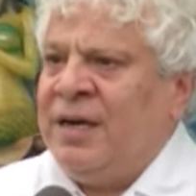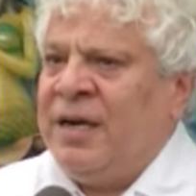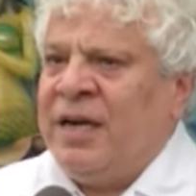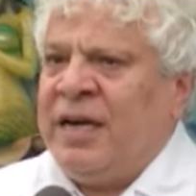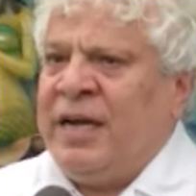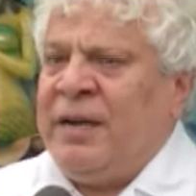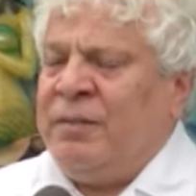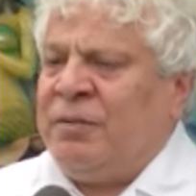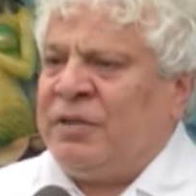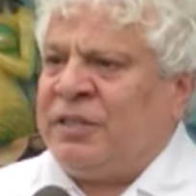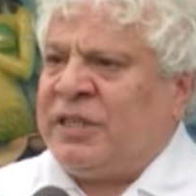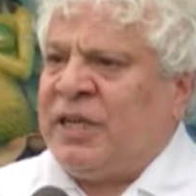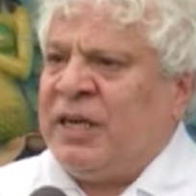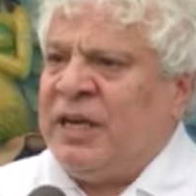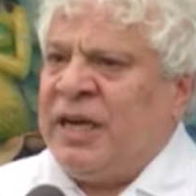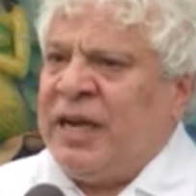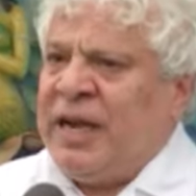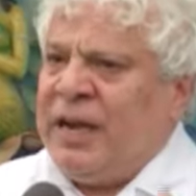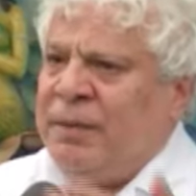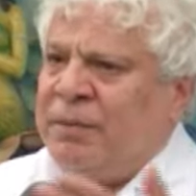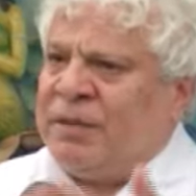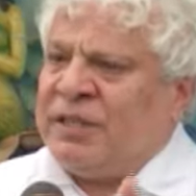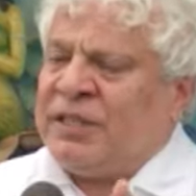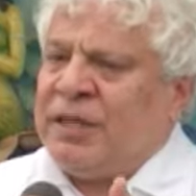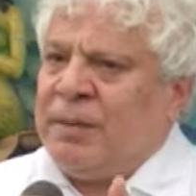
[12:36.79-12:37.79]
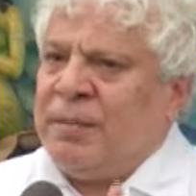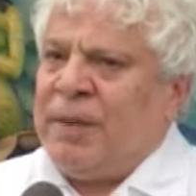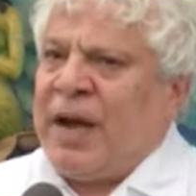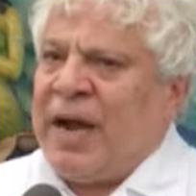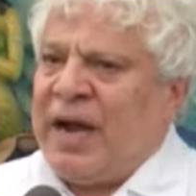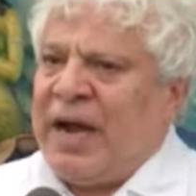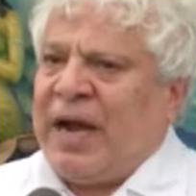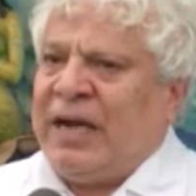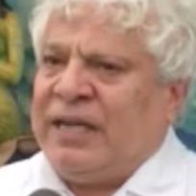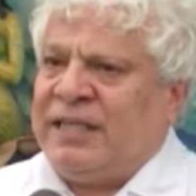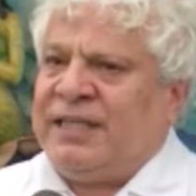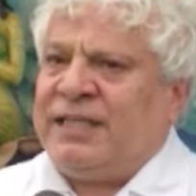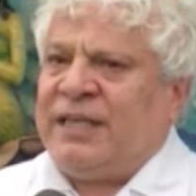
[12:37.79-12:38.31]
He was the
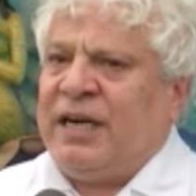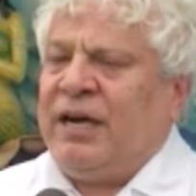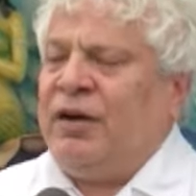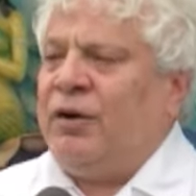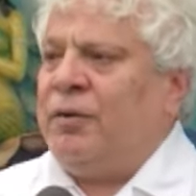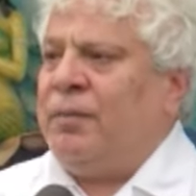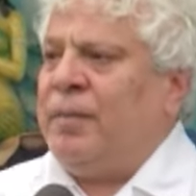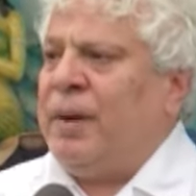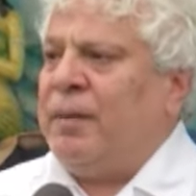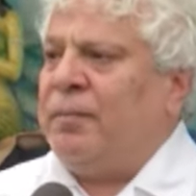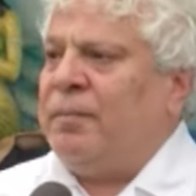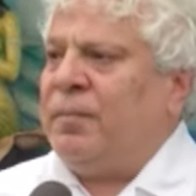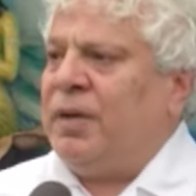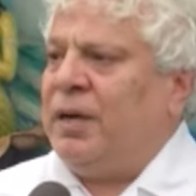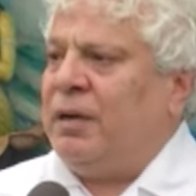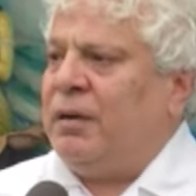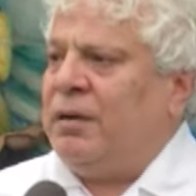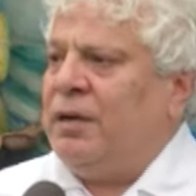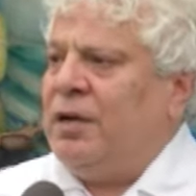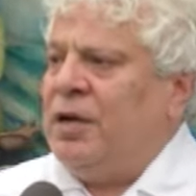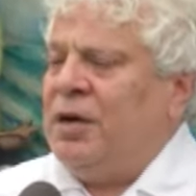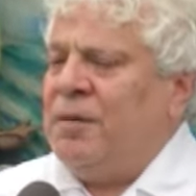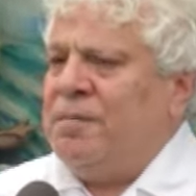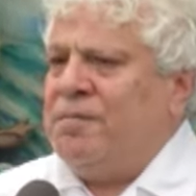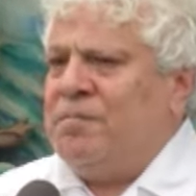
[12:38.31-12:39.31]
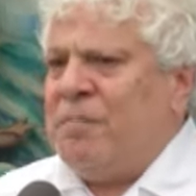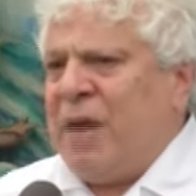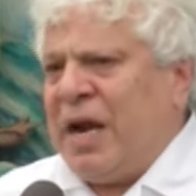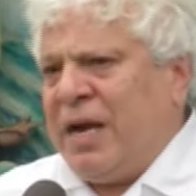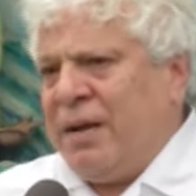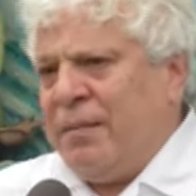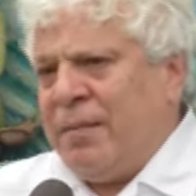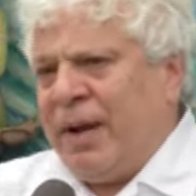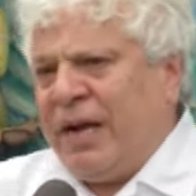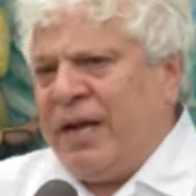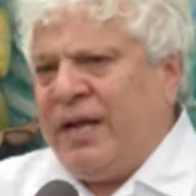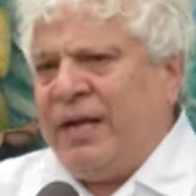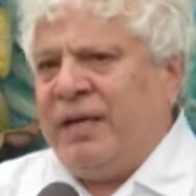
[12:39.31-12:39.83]
man. I still remember
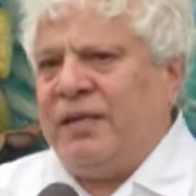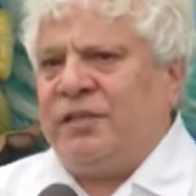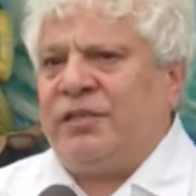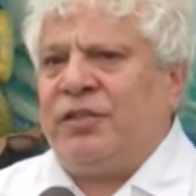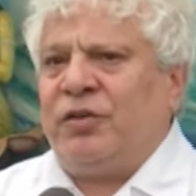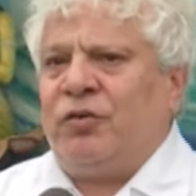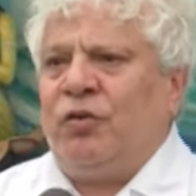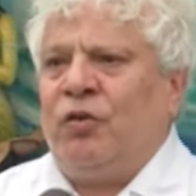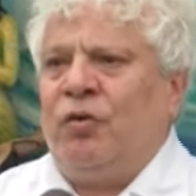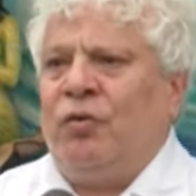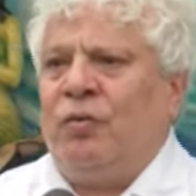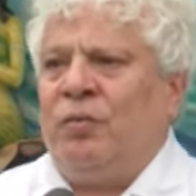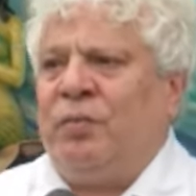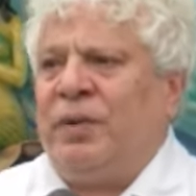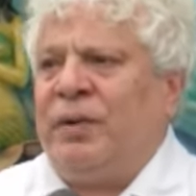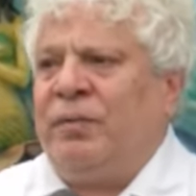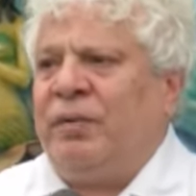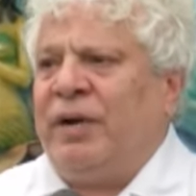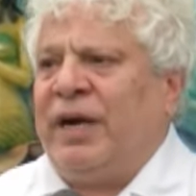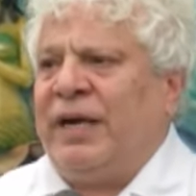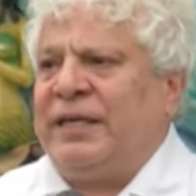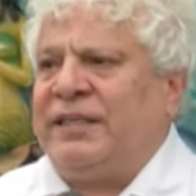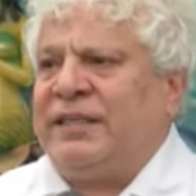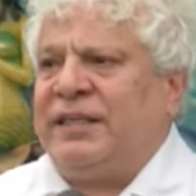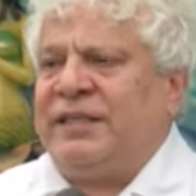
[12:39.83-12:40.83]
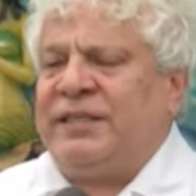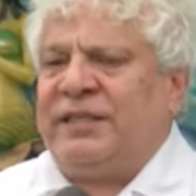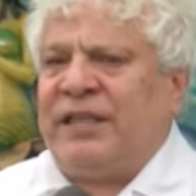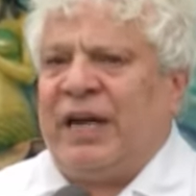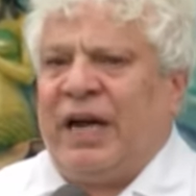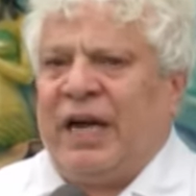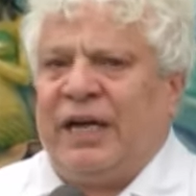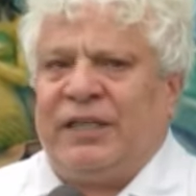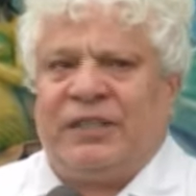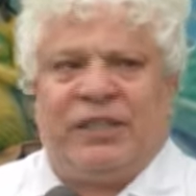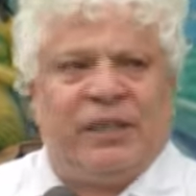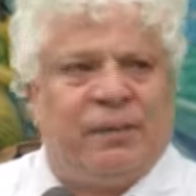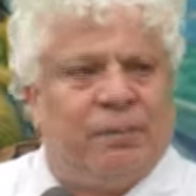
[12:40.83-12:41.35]
many, many years ago, we were at the
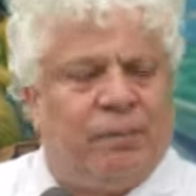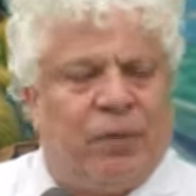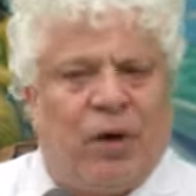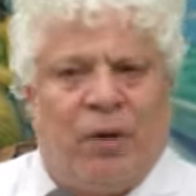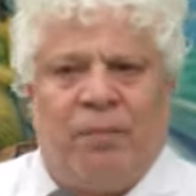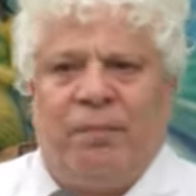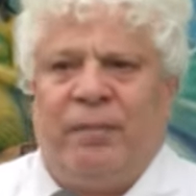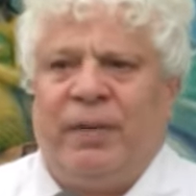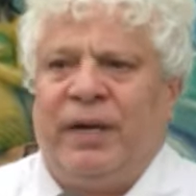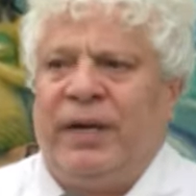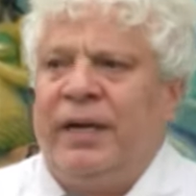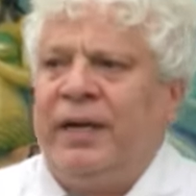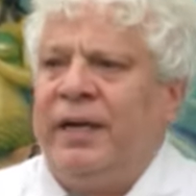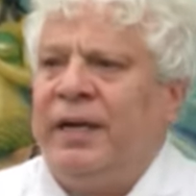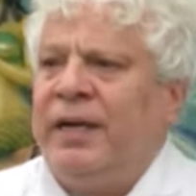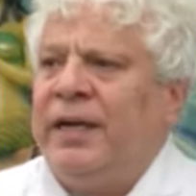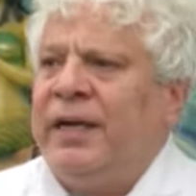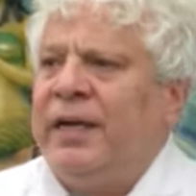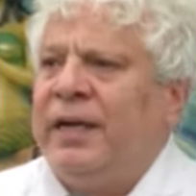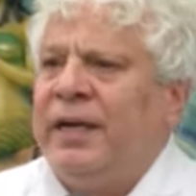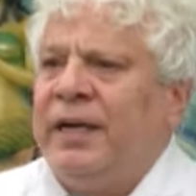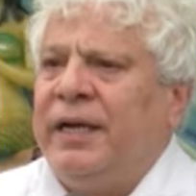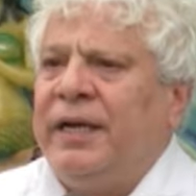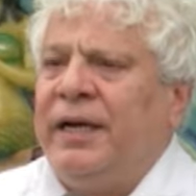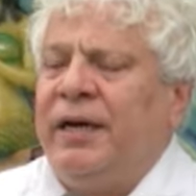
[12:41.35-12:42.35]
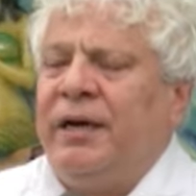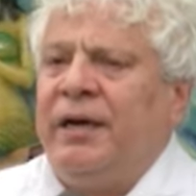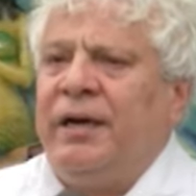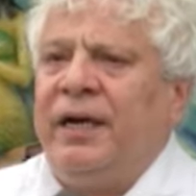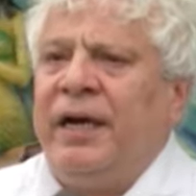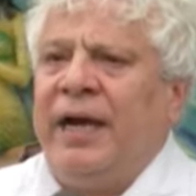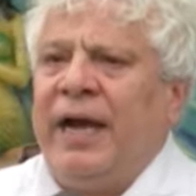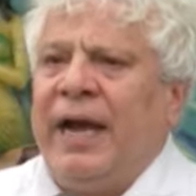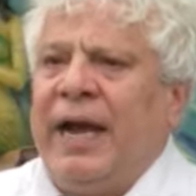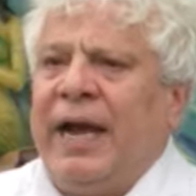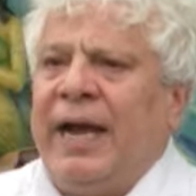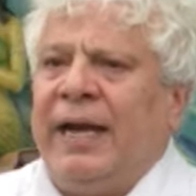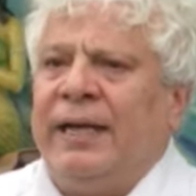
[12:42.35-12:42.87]
Taj in Bombay here,
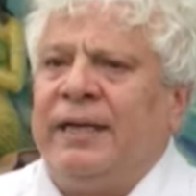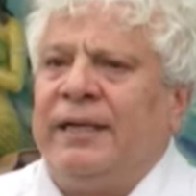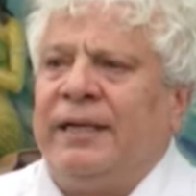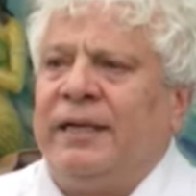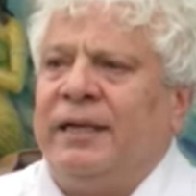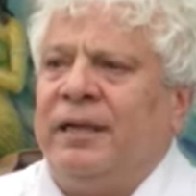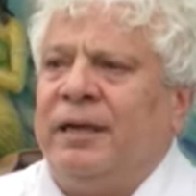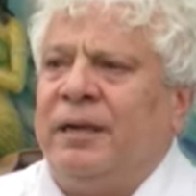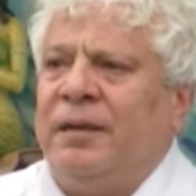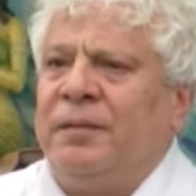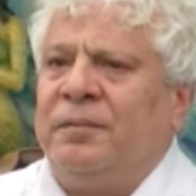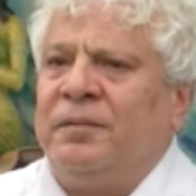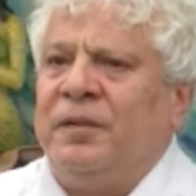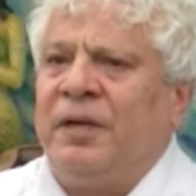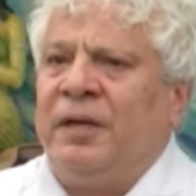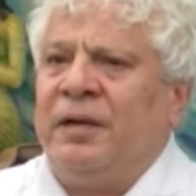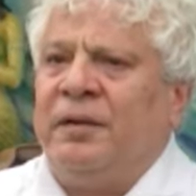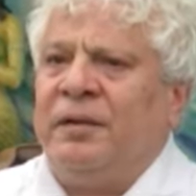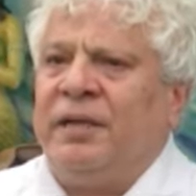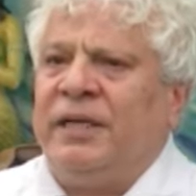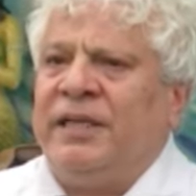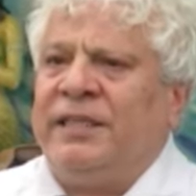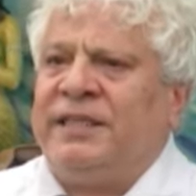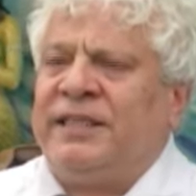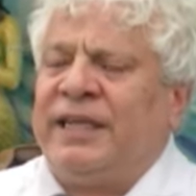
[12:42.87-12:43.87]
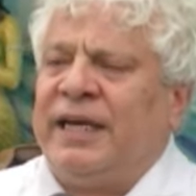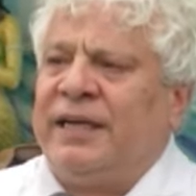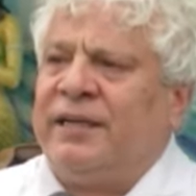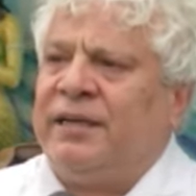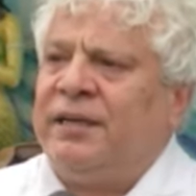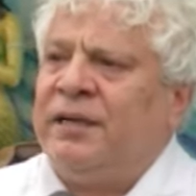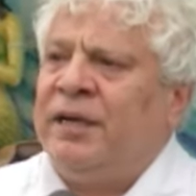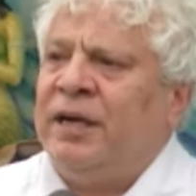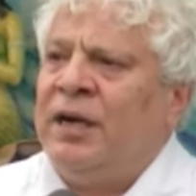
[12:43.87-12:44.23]
and he said,